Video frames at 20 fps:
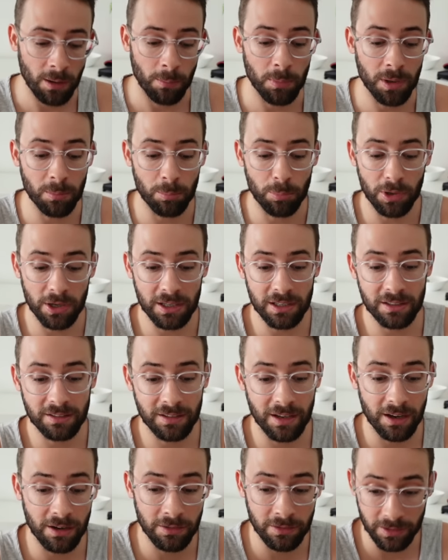I'm gonna break it
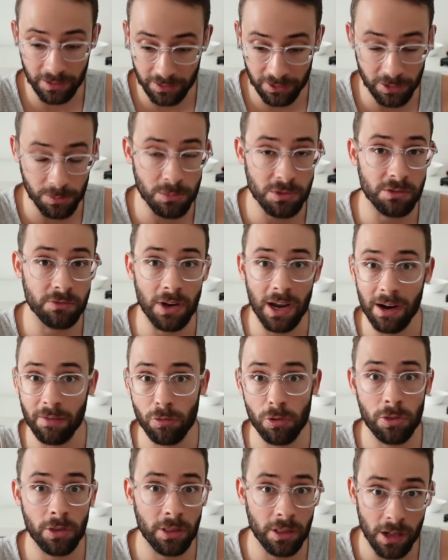down in terms of
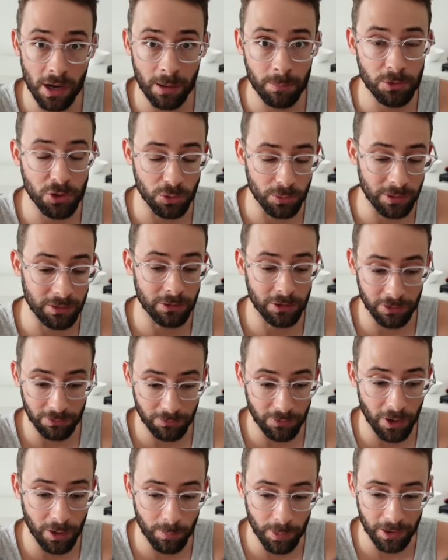everything that I'm doing to
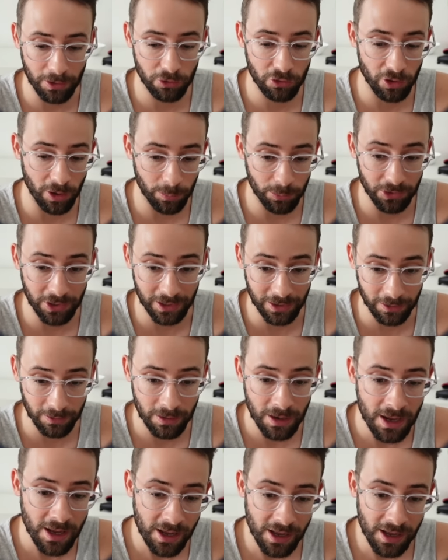farm airdrops here.